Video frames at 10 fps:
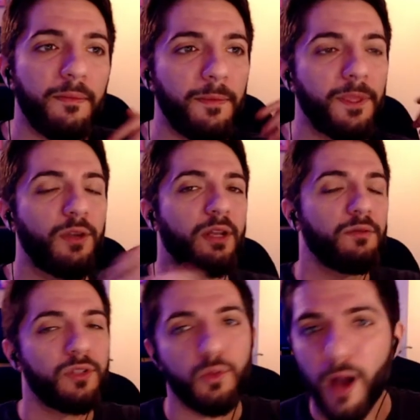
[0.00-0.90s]
you can
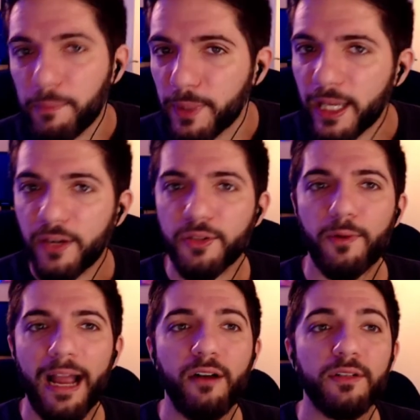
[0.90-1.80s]
swap players
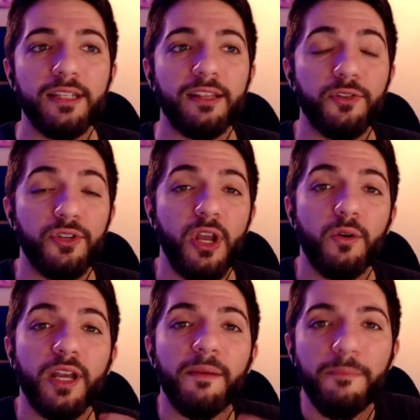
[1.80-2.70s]
around there's no
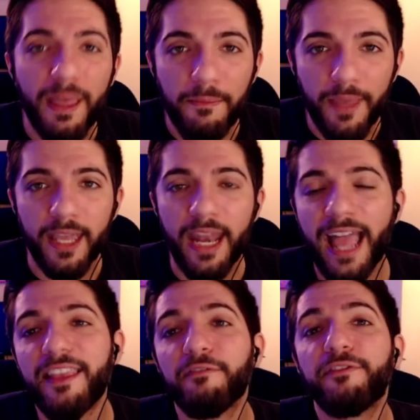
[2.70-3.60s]
commitment
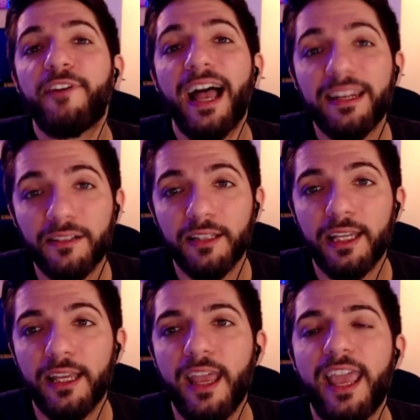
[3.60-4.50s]
and then
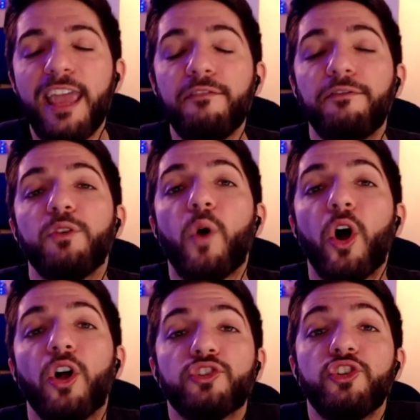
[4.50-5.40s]
finally if you
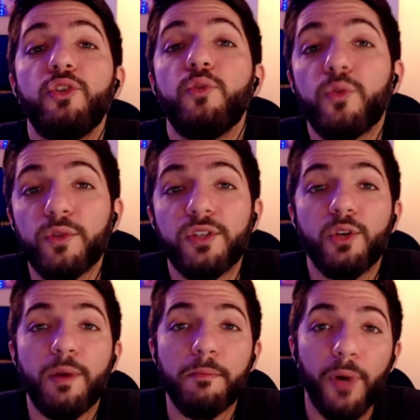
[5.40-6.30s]
all choose
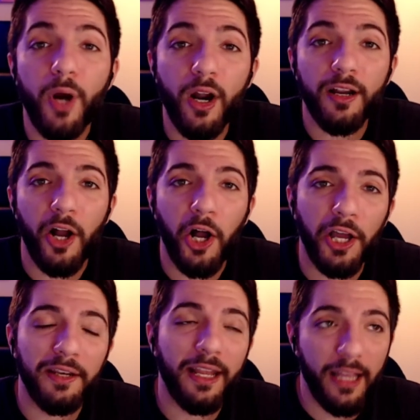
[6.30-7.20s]
to embark
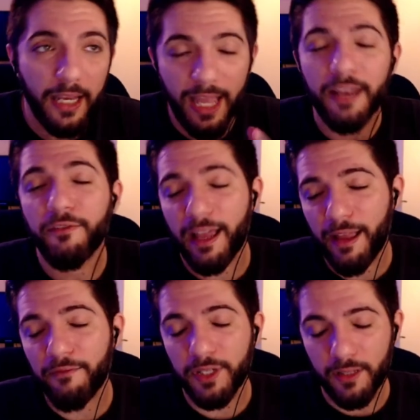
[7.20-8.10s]
on like and if i
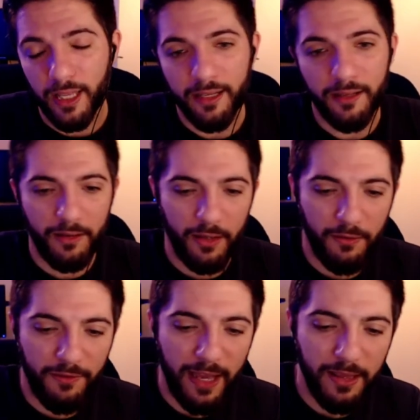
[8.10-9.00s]
have to like
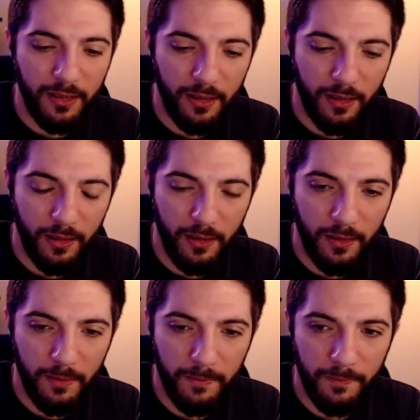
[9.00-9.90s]
find
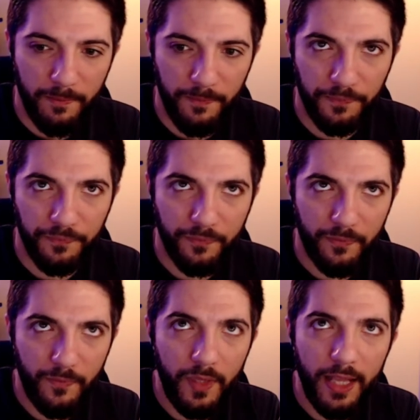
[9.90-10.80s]
the
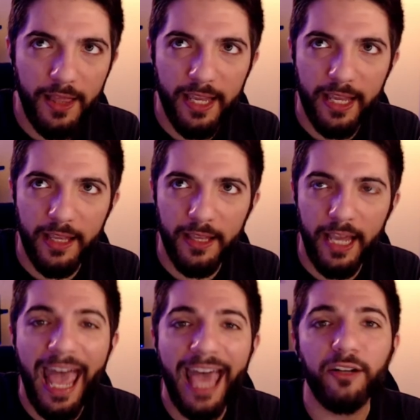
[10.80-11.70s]
the
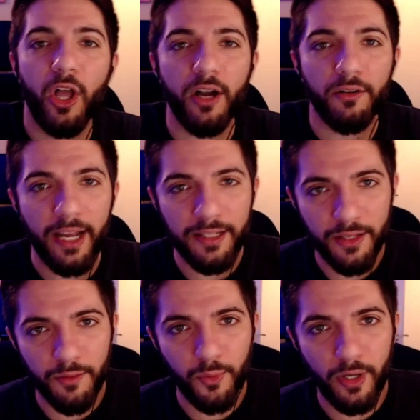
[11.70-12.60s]
the analog right to
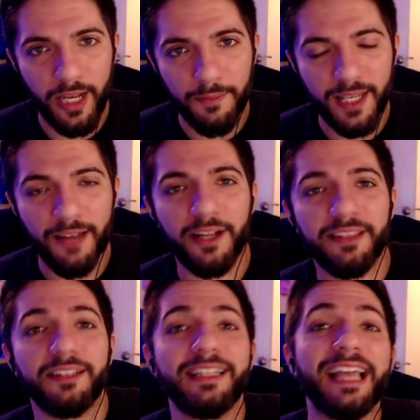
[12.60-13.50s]
the board game side right
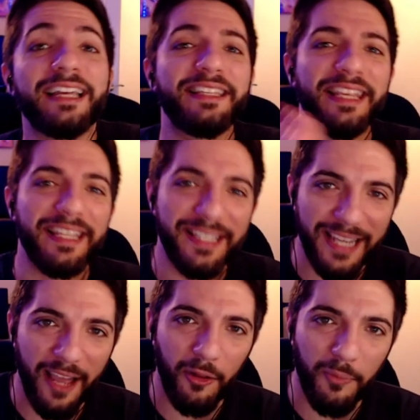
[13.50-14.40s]
the legacy
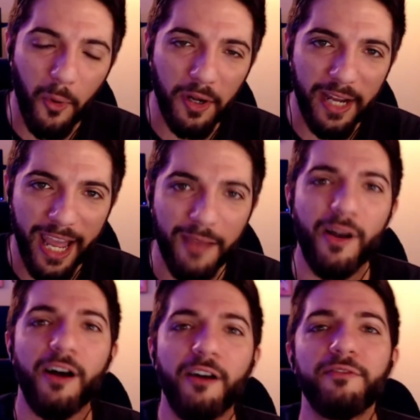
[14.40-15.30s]
style board game
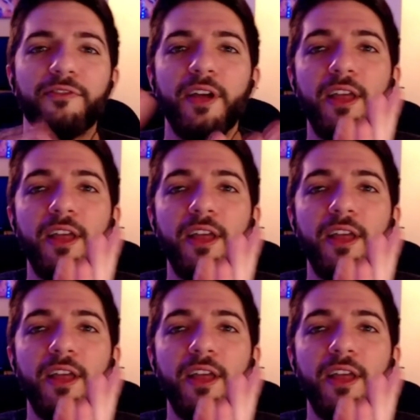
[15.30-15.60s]
of